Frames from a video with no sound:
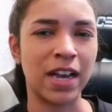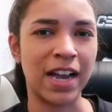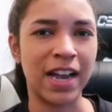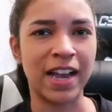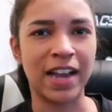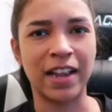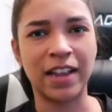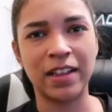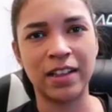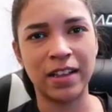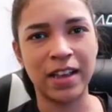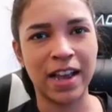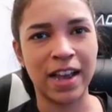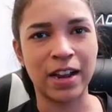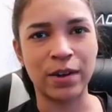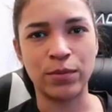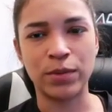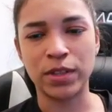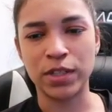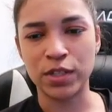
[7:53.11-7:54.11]
I
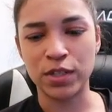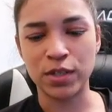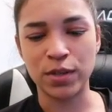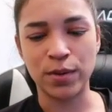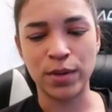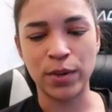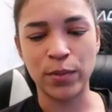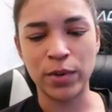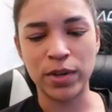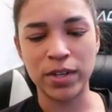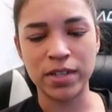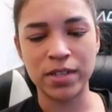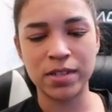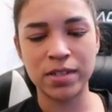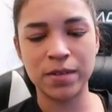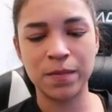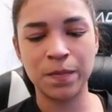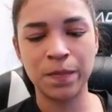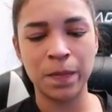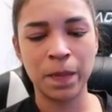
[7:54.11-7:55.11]
had with the Sony ones.